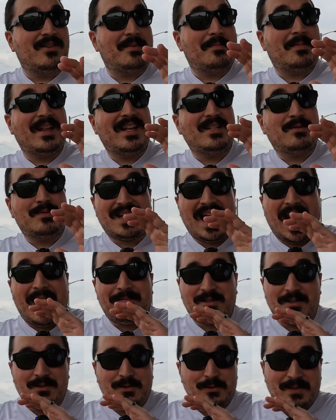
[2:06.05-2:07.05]
The place was
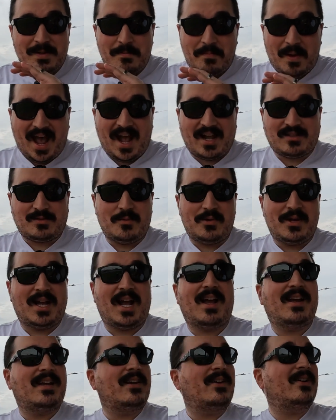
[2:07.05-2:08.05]
absolutely packed when we
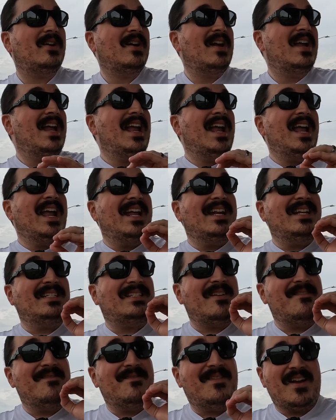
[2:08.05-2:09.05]
got here. It is
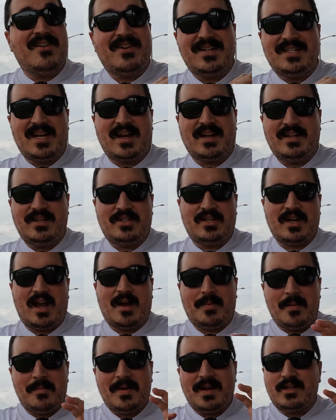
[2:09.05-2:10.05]
a very tiny
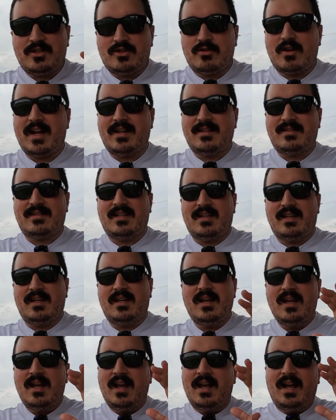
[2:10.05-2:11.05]
shop. I'm gonna try to see
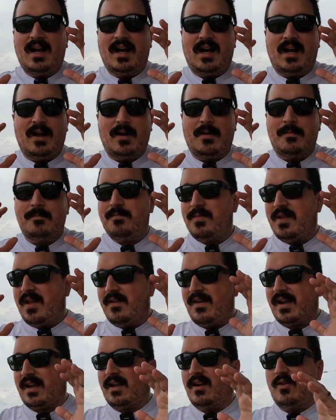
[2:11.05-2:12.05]

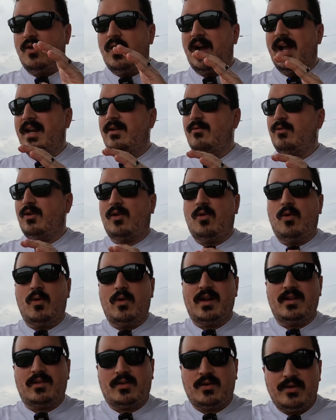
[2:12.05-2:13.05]
if I can go ahead and
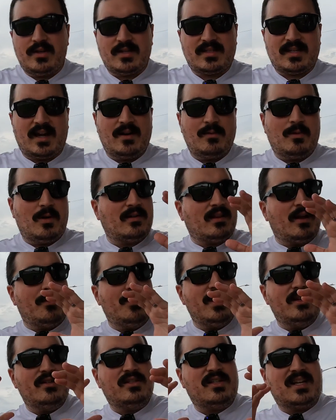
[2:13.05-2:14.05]
record it through the sidewalk. That
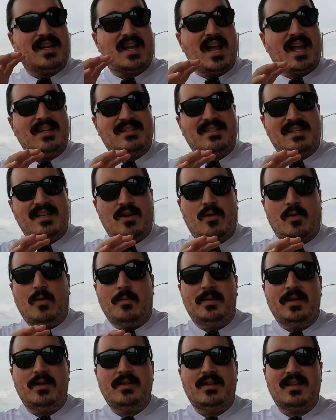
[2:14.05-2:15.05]
way you kind of see the whole
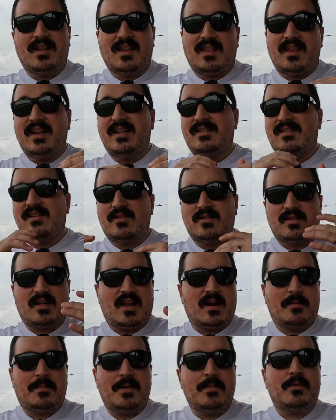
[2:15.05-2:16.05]
building. The thing is that there's a
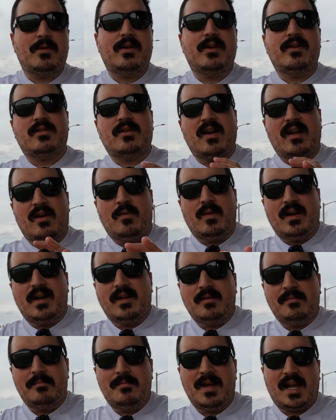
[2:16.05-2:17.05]
lot of people here, so I don't
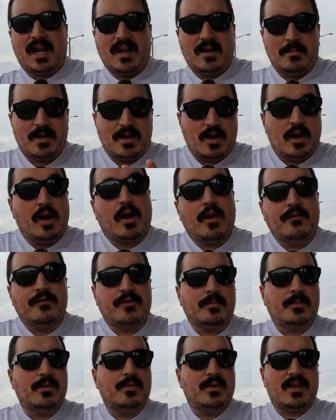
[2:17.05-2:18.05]
wanna make anybody
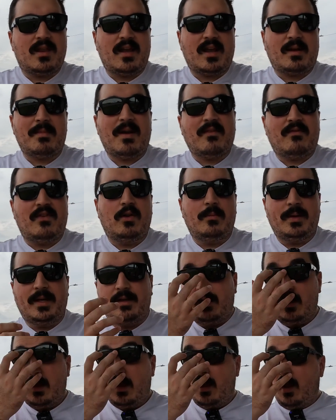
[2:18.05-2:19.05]
uncomfortable with like my
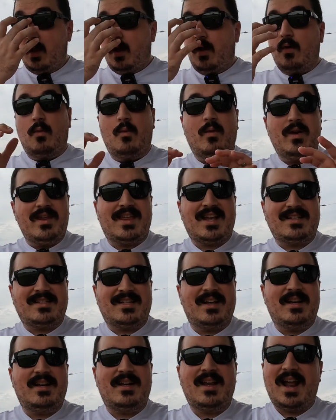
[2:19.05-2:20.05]
filming. With that
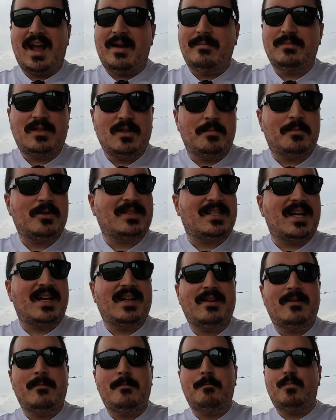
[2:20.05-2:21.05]
said, I'm super
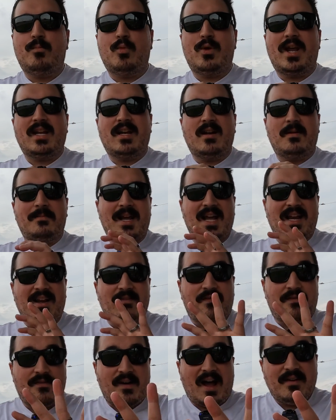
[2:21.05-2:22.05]
excited. We ended up
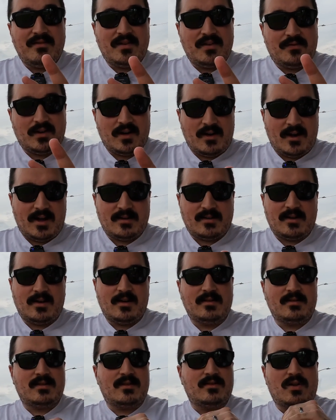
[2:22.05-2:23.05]
getting 5 different hot
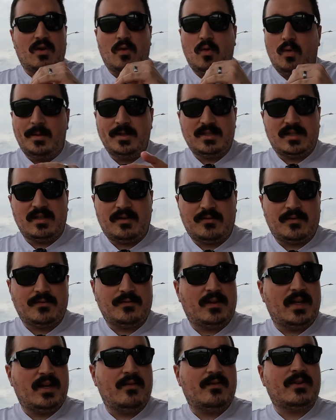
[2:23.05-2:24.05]
dogs. There's a whole bunch of different
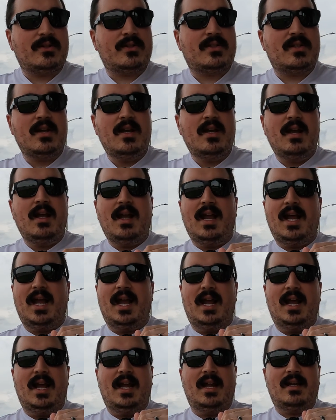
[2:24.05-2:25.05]
flavors.
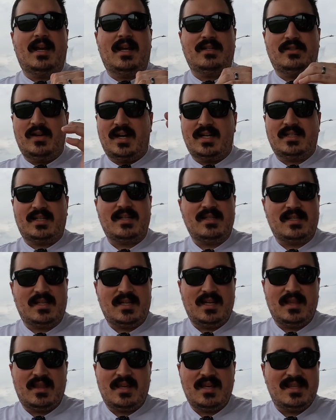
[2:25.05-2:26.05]
And as you guys can
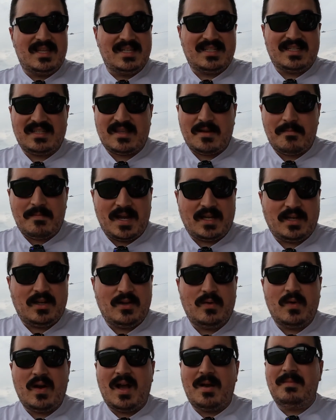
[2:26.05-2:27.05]
see, this is the
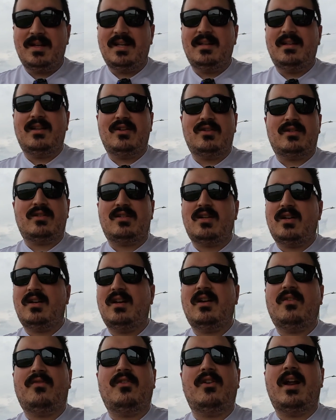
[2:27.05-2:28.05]
menu. I mean, there's a ton
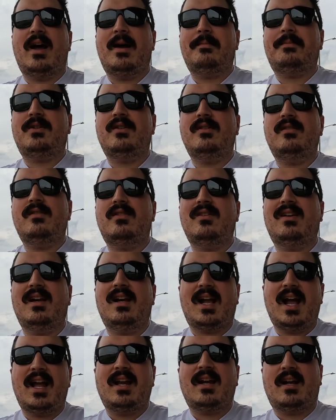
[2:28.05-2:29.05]
of different options. You can
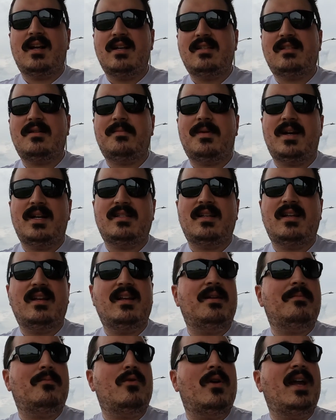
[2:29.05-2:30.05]
kind of customize it
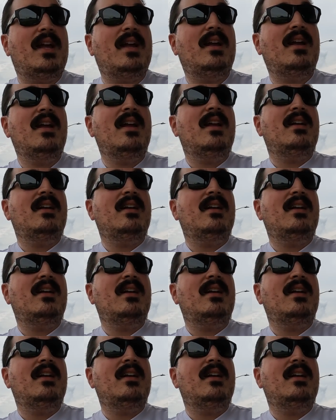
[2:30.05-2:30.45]
in a way.